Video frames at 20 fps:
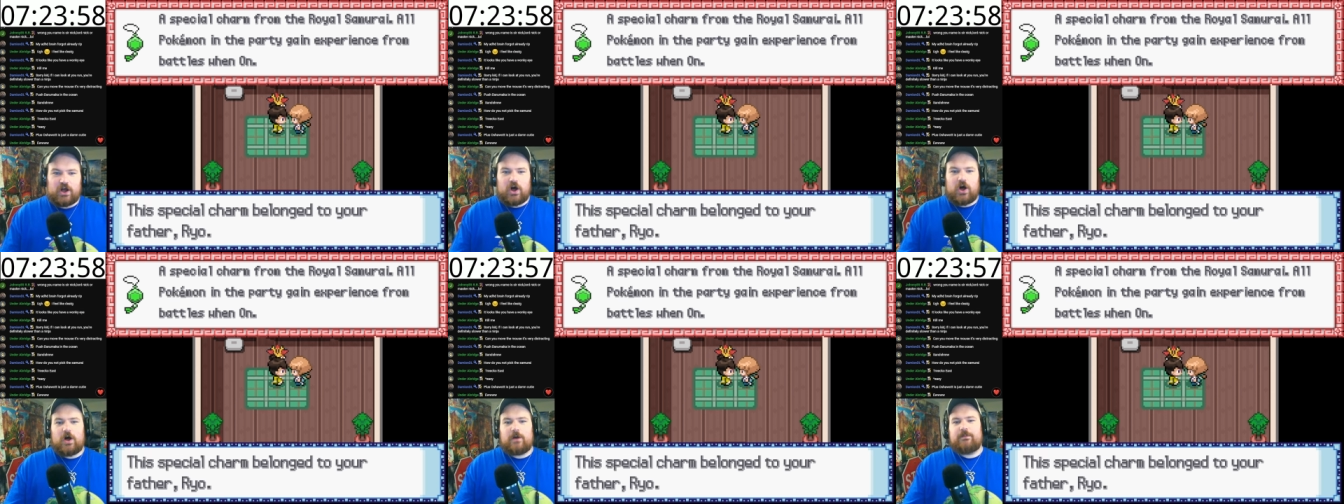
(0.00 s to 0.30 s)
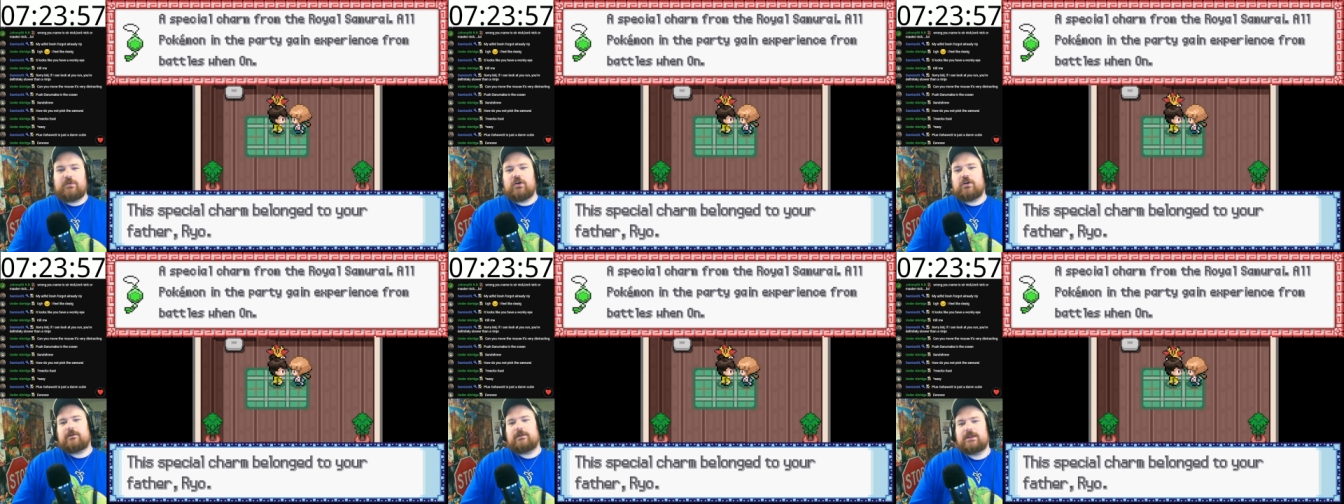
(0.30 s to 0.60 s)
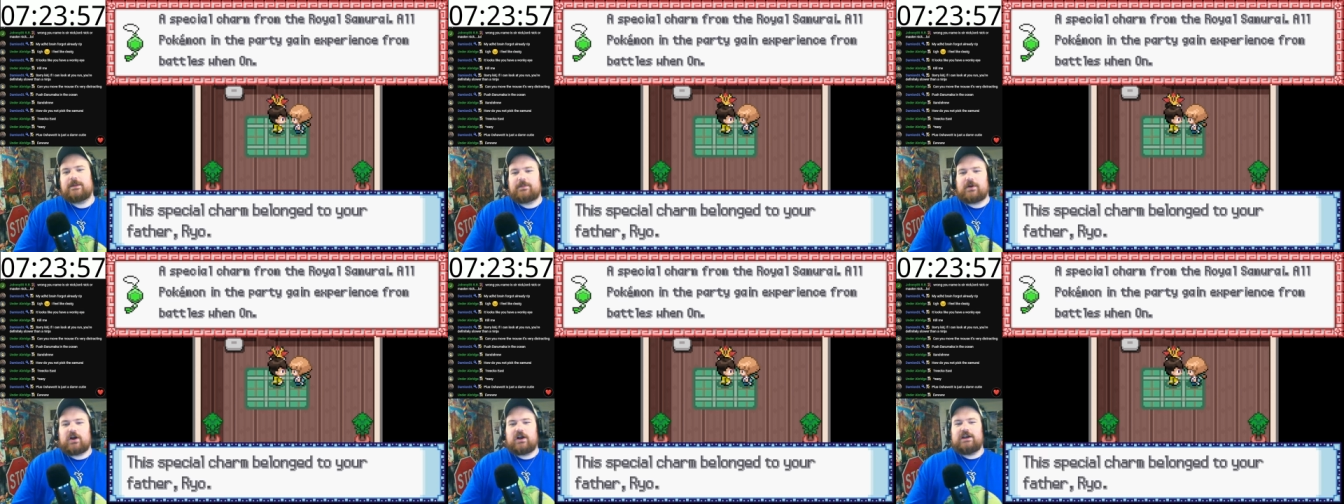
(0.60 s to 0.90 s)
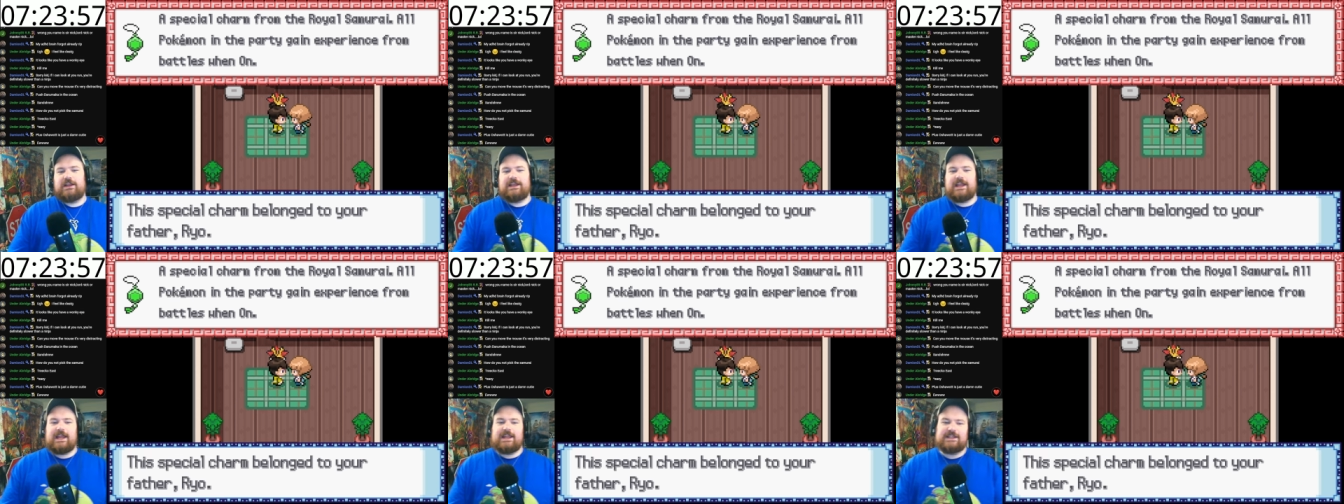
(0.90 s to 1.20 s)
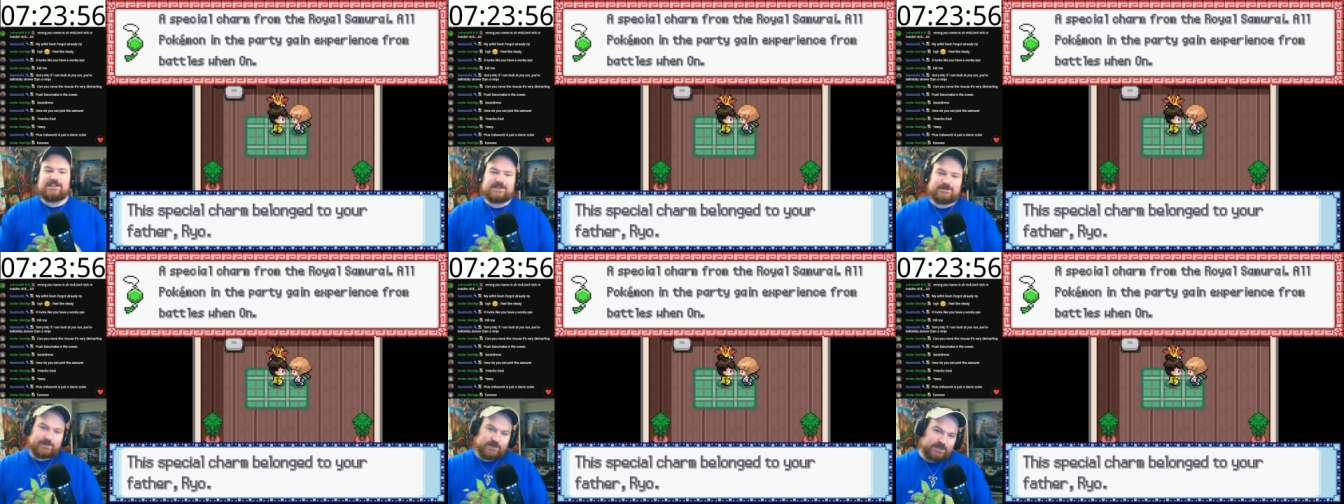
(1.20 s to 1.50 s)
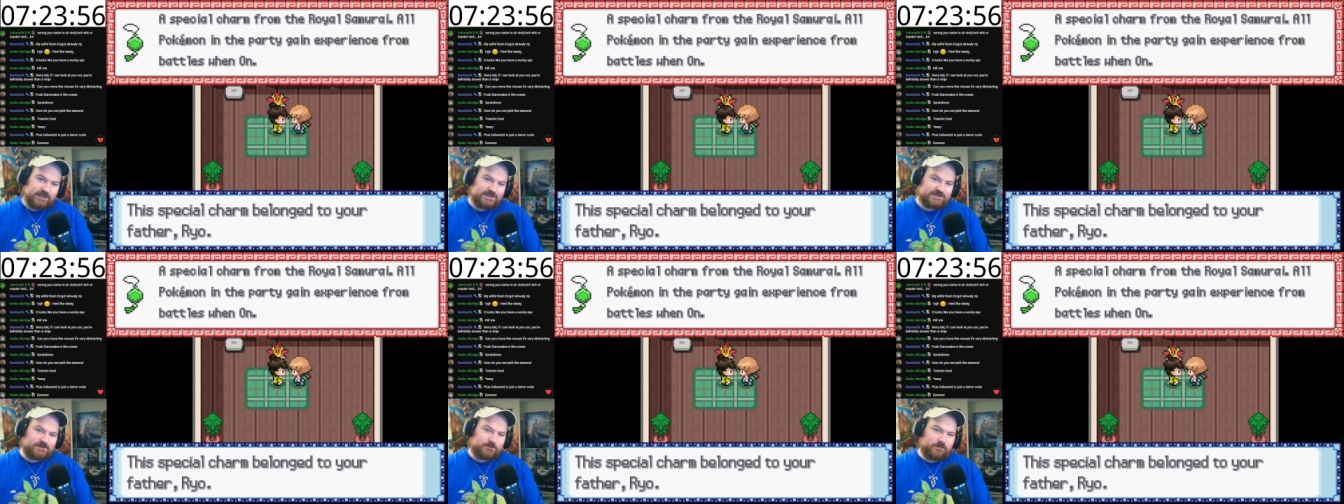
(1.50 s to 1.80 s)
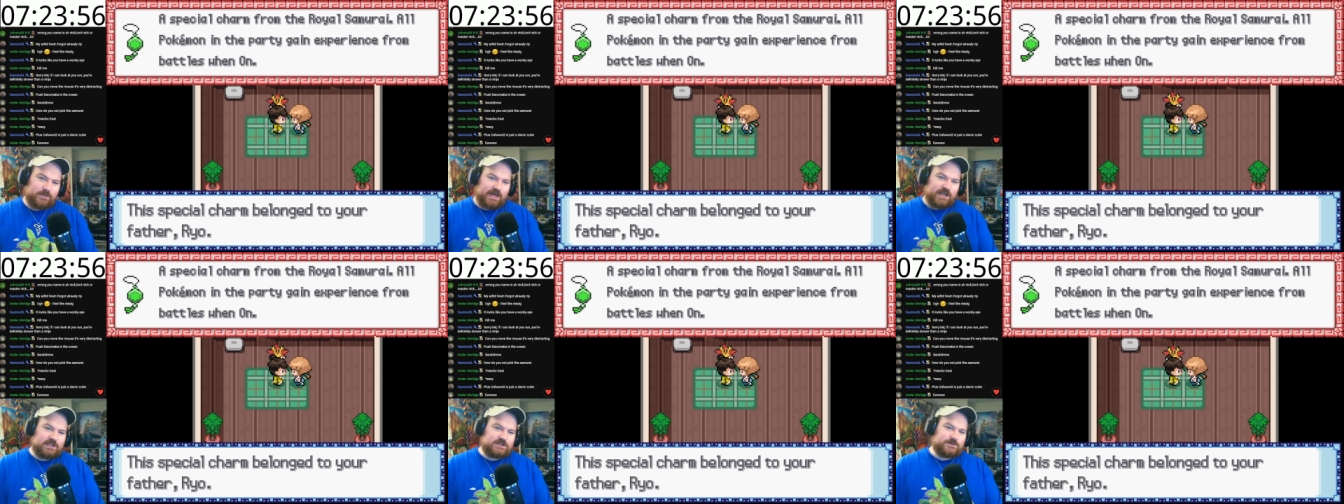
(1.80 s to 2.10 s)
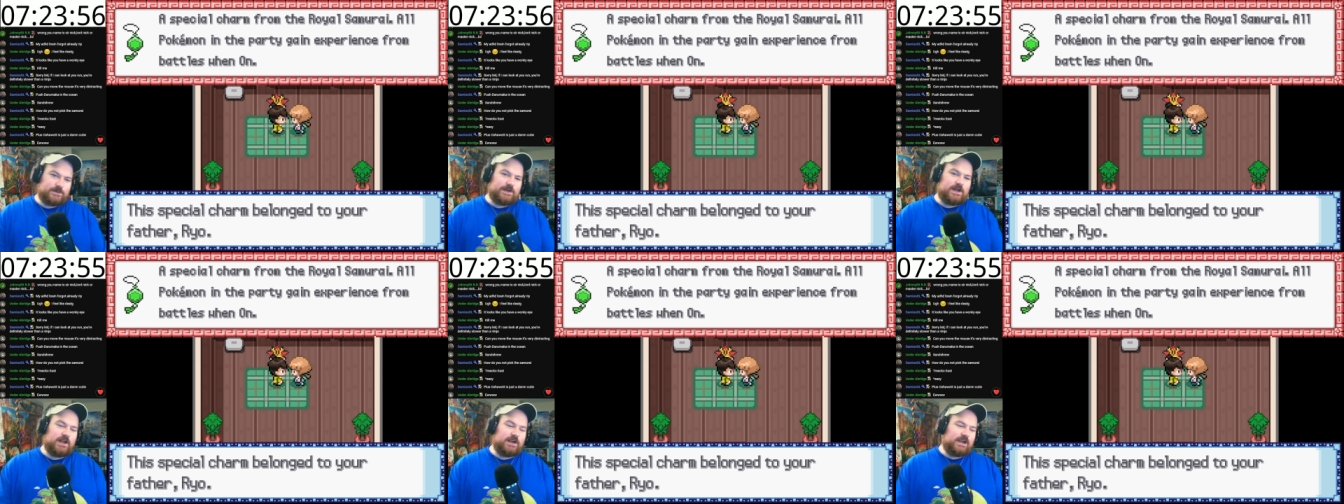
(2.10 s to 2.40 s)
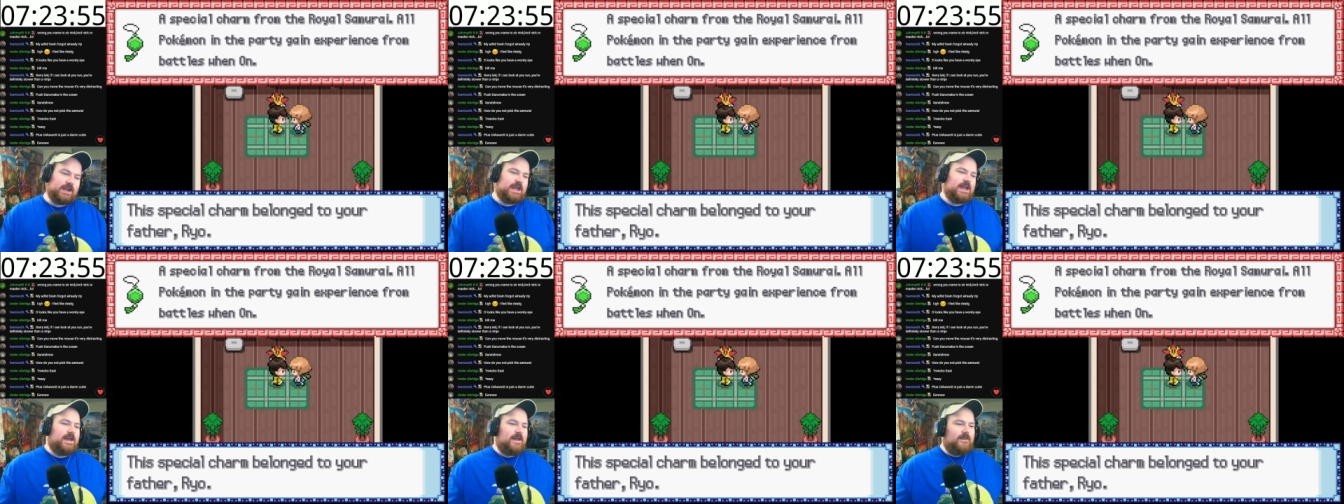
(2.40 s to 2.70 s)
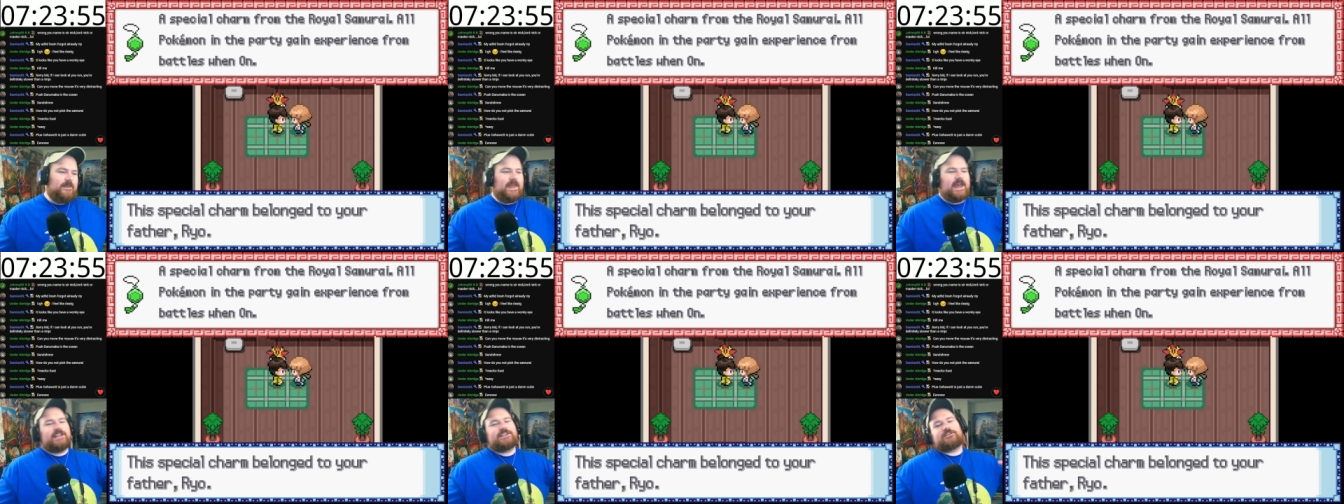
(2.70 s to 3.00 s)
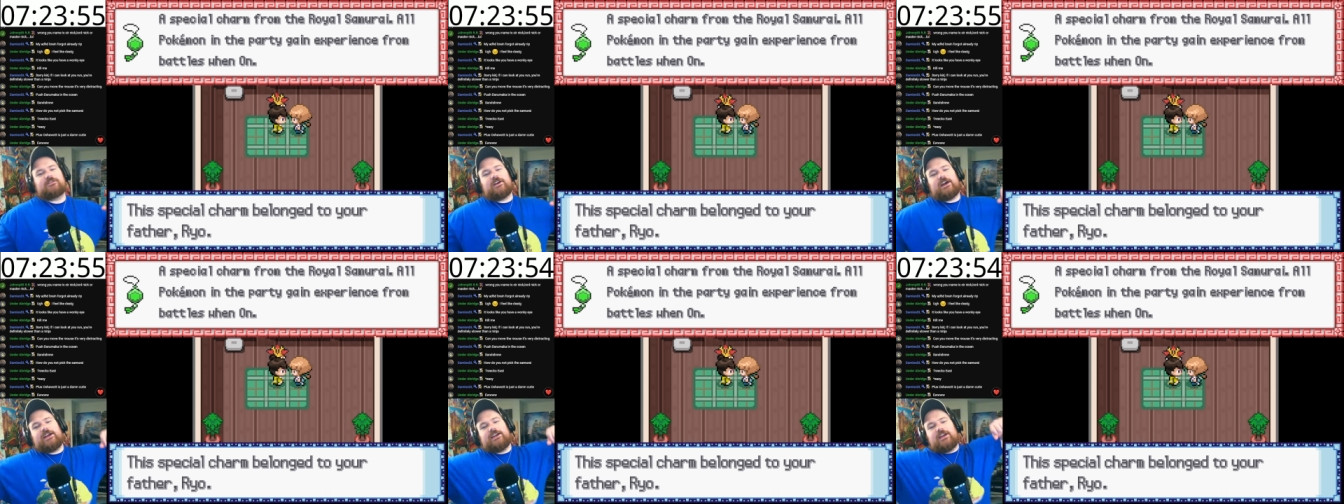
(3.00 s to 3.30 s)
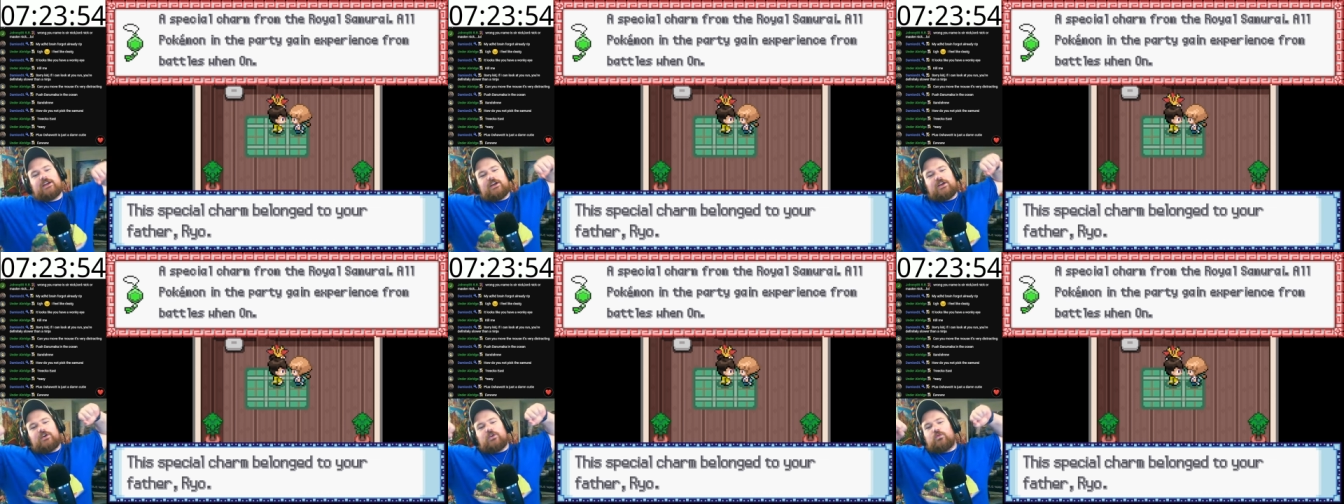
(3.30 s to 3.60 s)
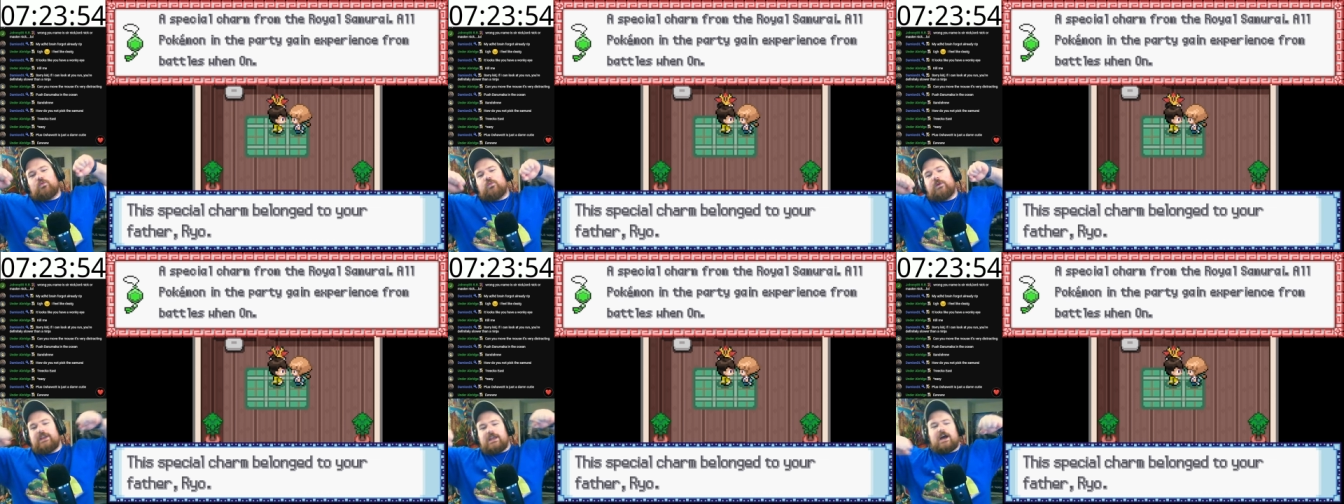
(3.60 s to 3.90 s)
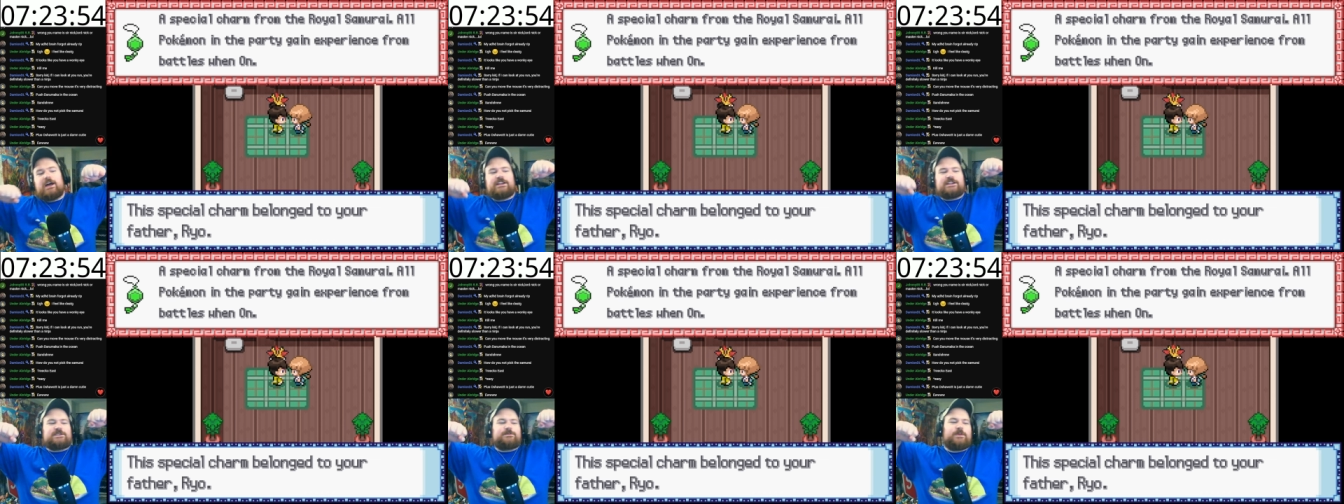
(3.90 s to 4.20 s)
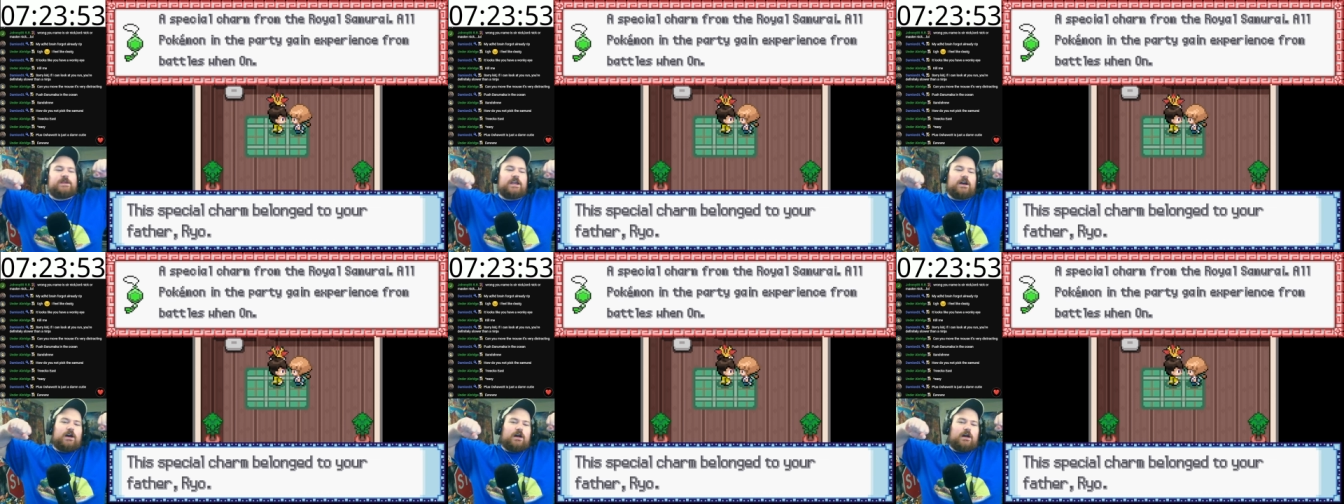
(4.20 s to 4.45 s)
All Pokemon in the party gain experience when battles went on. That's right. We got XP